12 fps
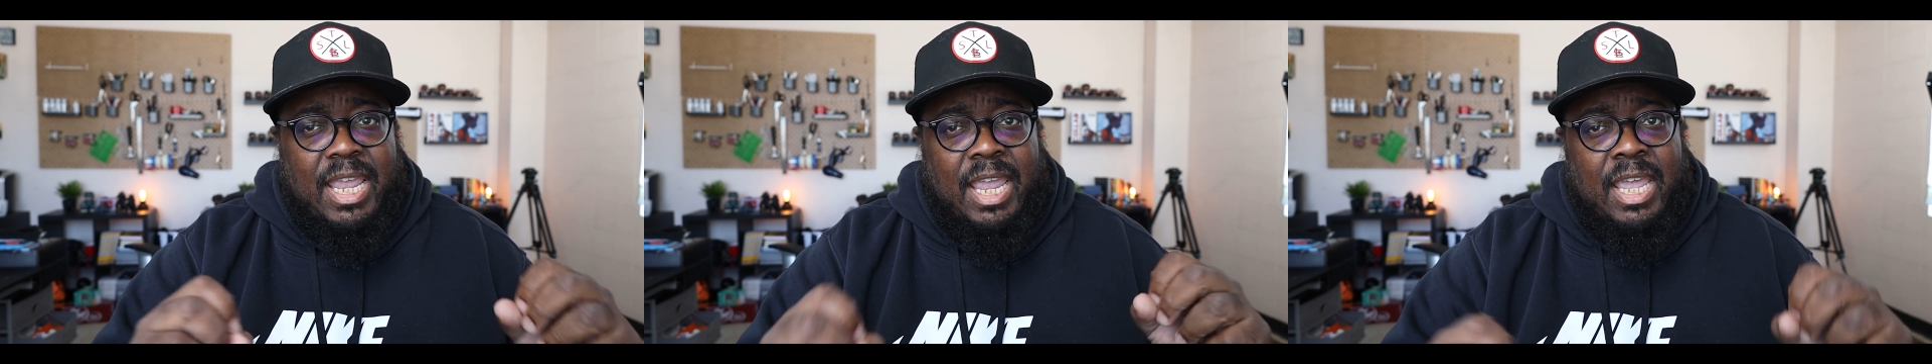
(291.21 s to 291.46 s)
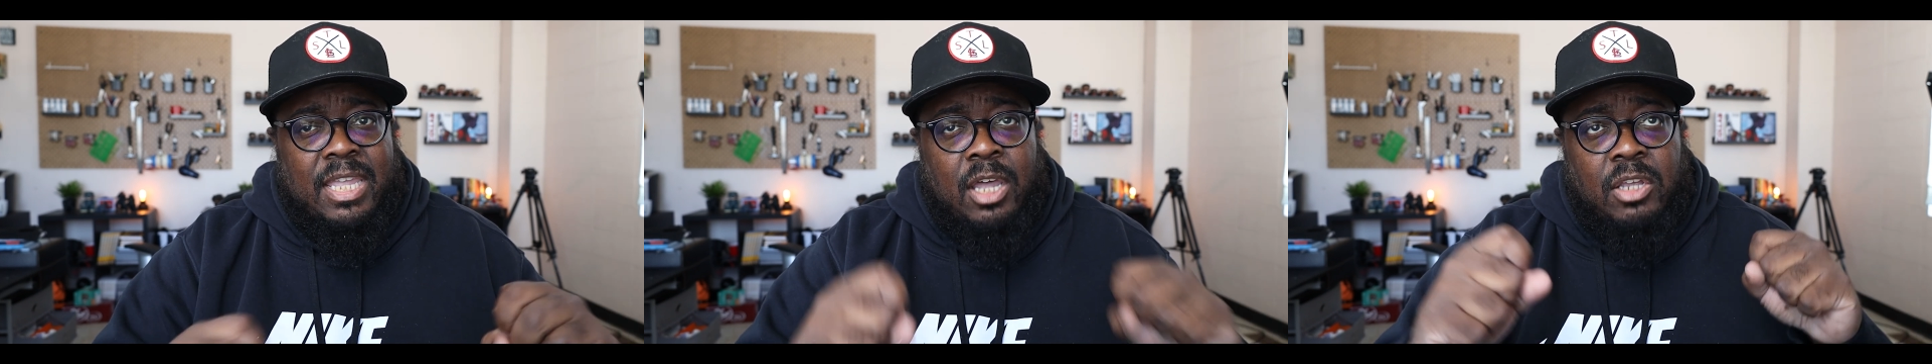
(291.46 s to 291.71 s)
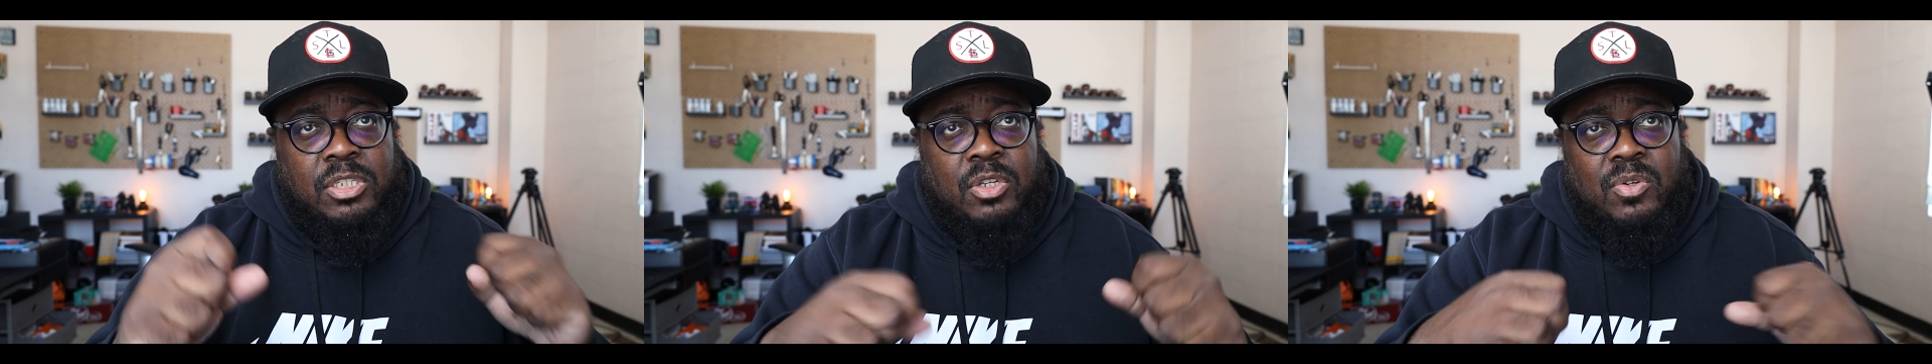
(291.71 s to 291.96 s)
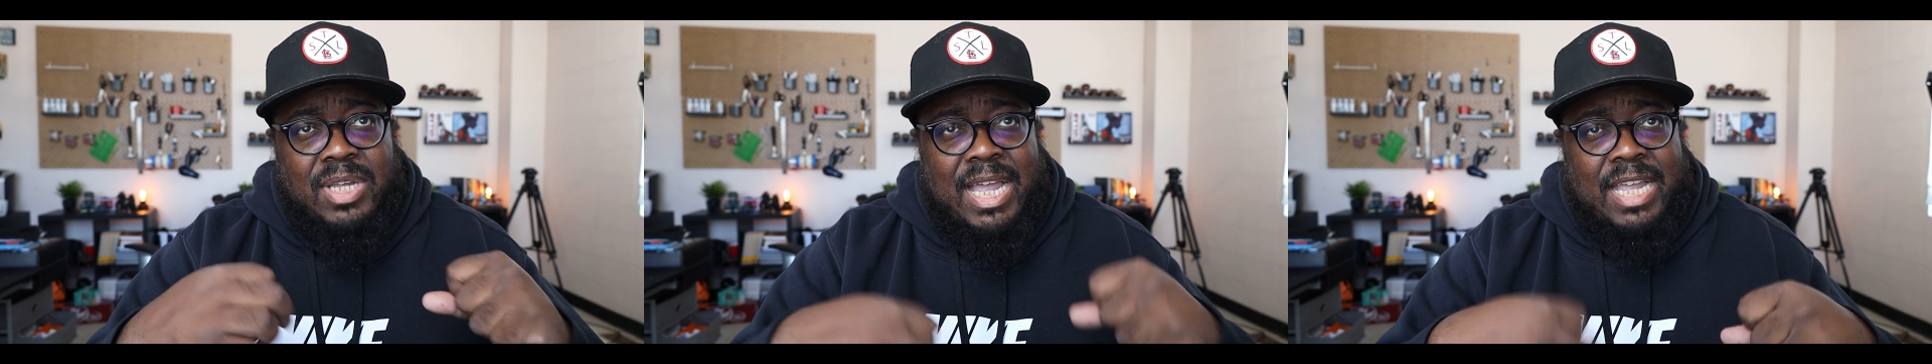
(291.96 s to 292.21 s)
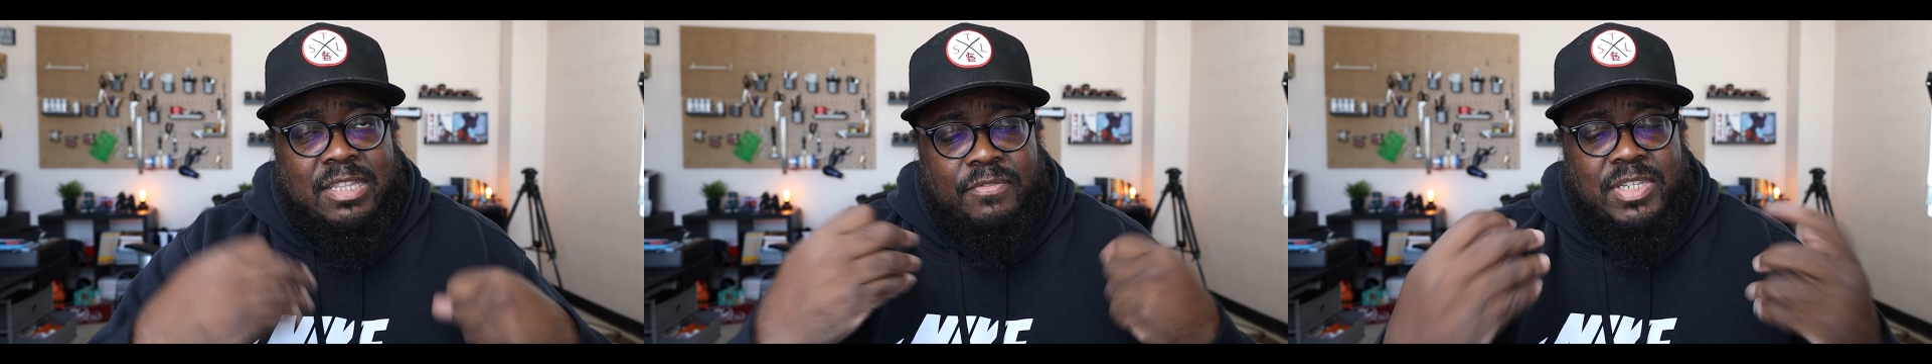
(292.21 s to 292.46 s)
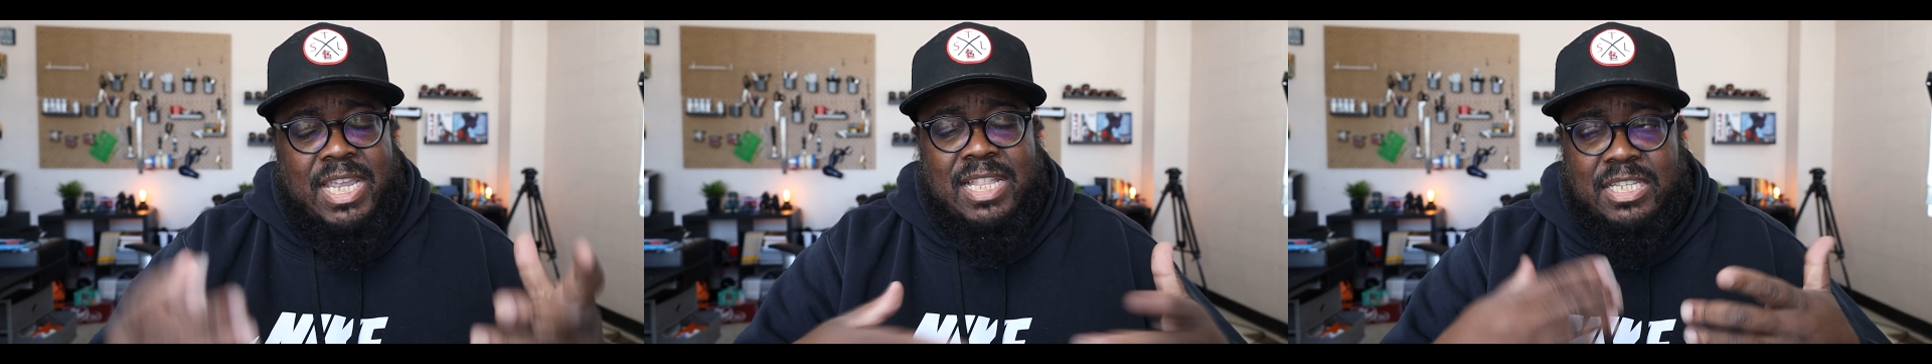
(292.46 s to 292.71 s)
and also kind of
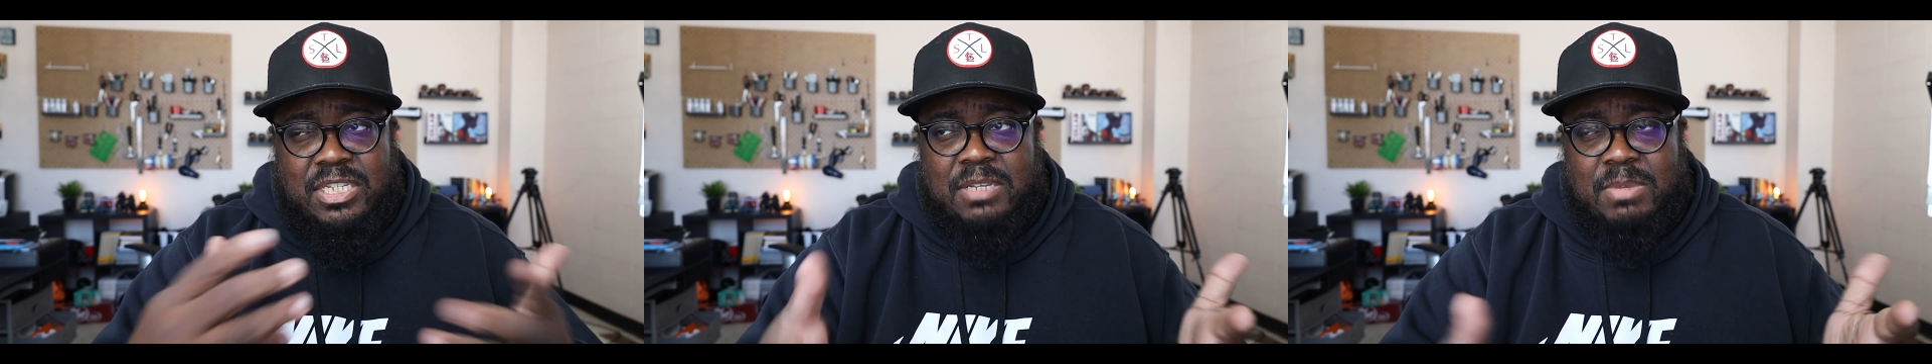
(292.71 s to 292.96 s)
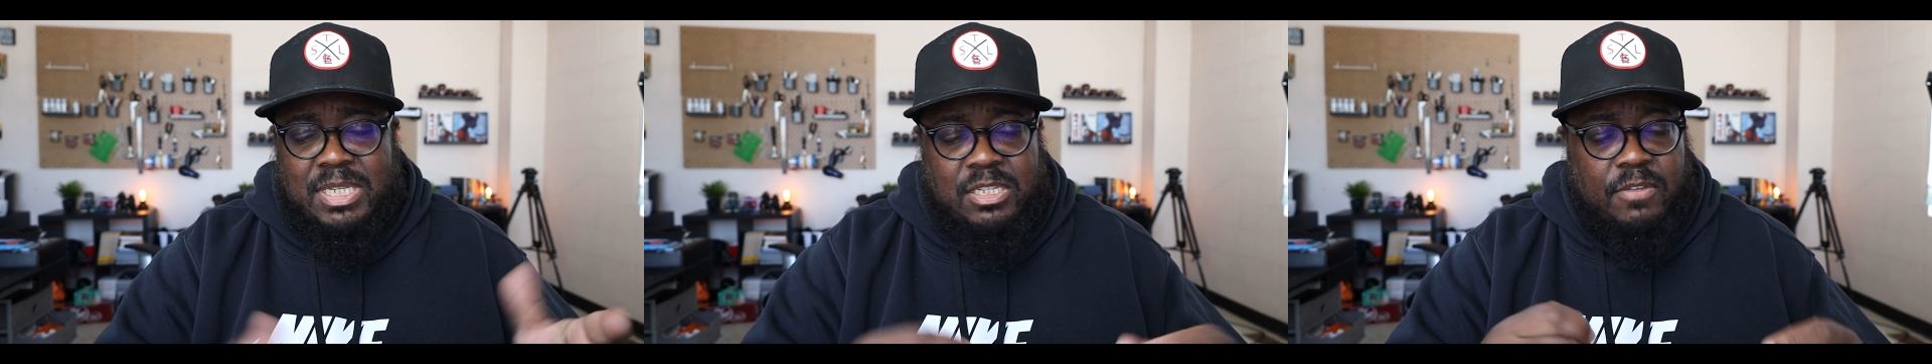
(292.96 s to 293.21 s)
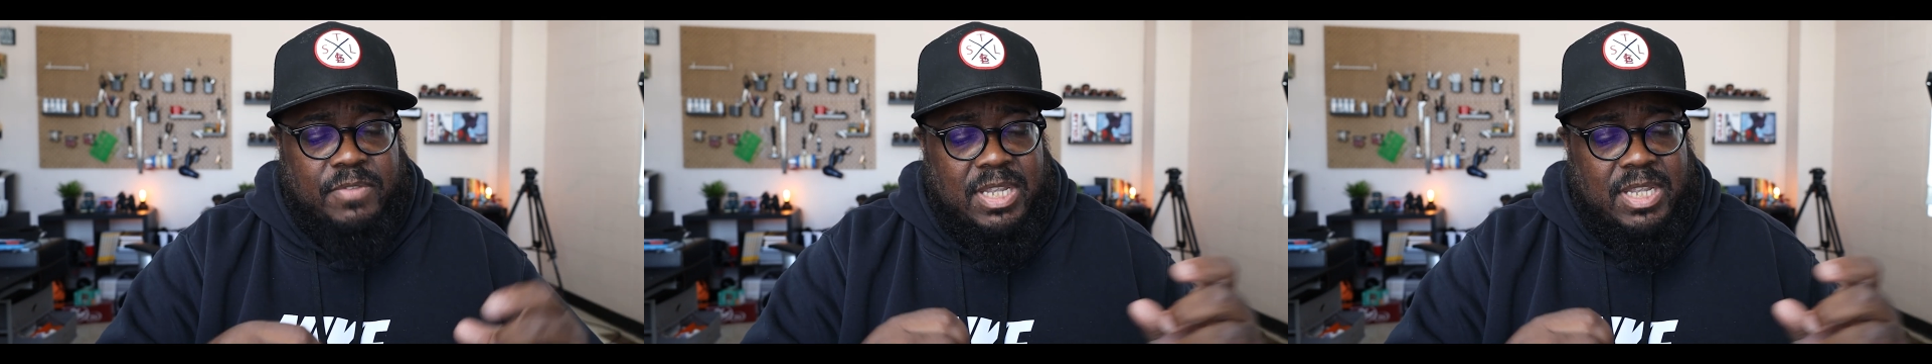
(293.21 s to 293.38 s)
challenging myself